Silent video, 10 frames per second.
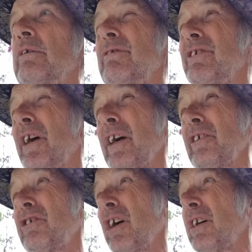
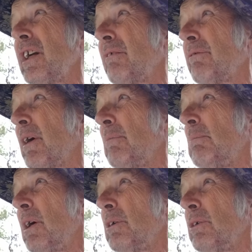ex-junkie from
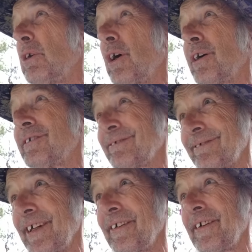New York.
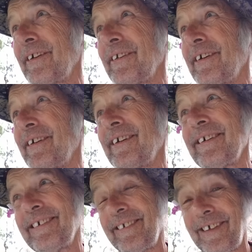Yeah,
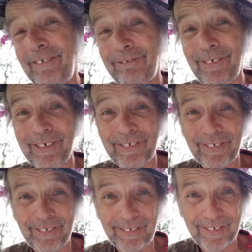they fuck
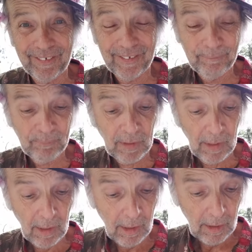so
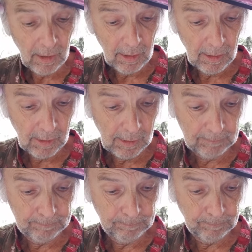good.